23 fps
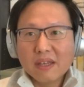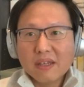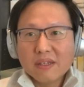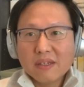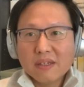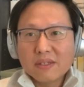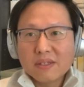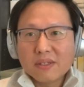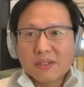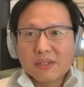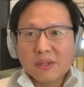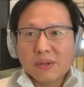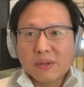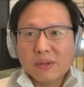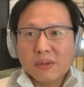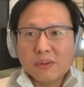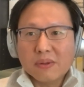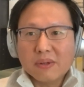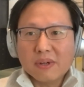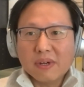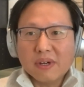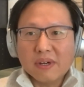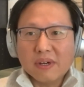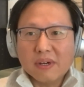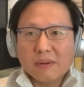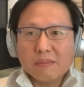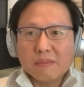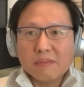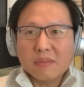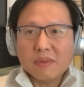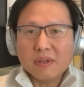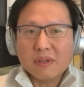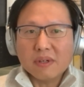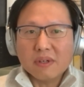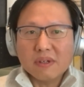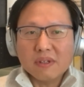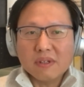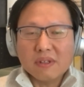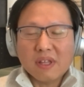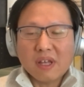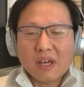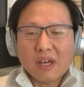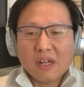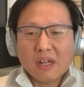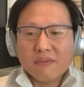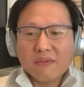So a
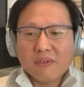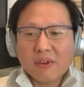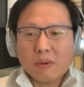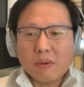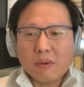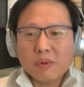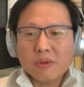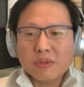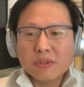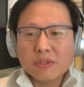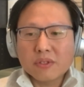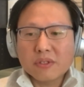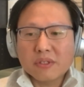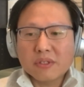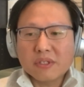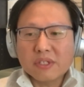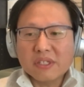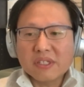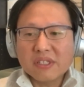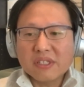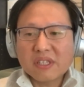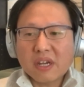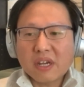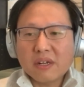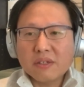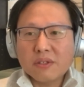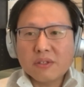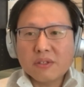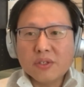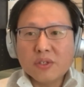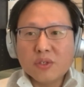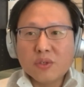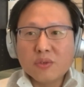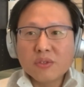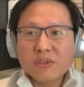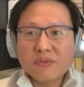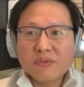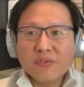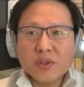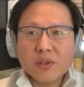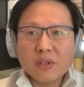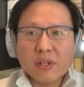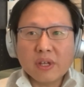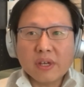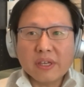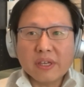lot of composers decided to use
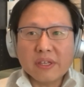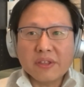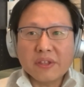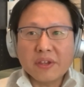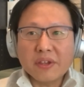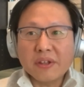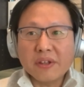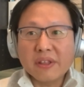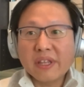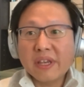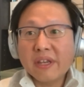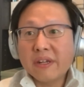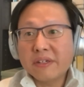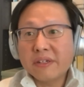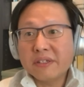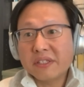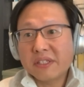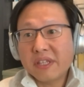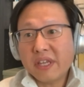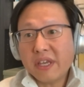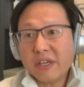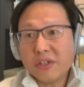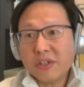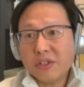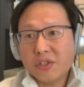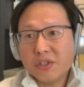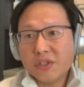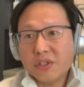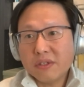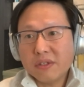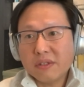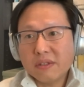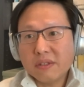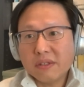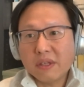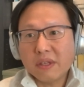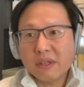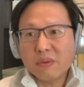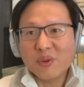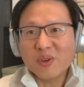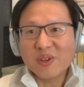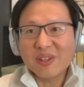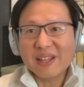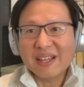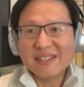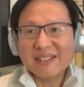viola in their later stage. They
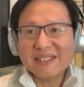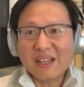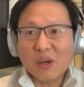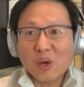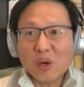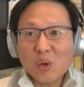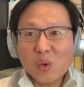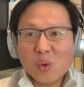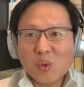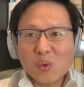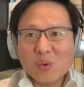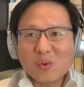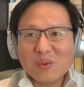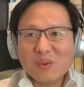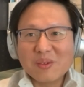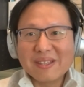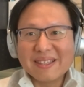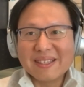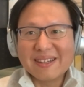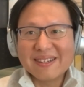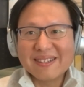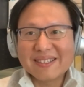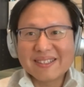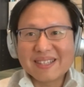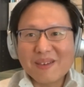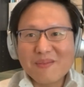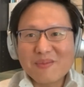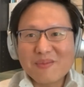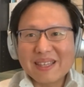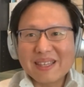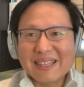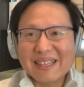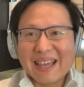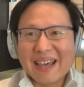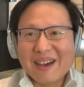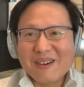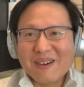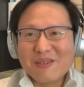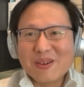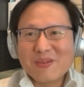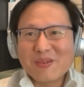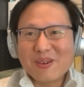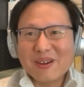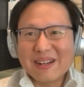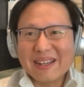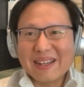realized that, oh, there's something that we
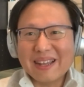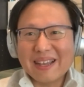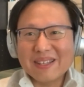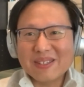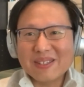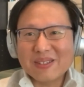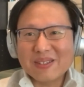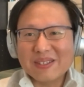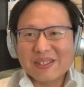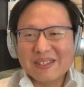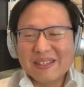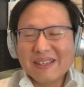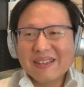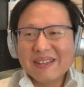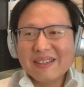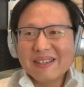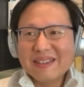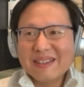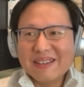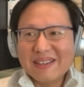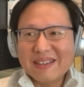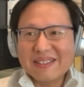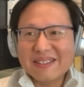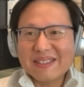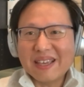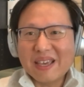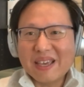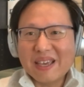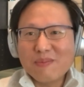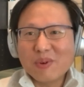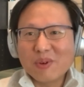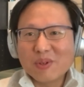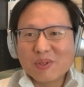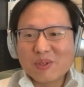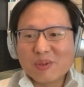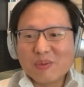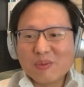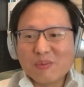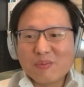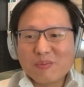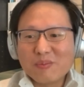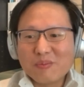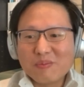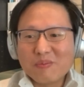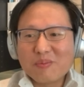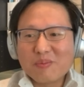want to actually is able to
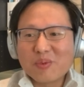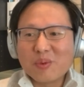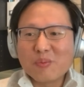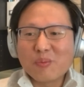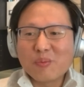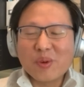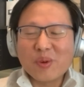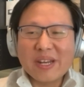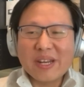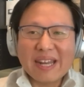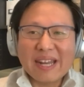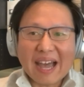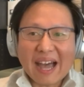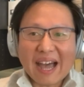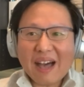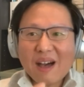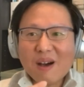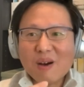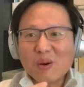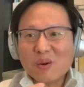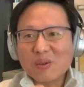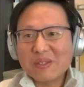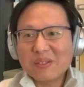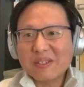bring out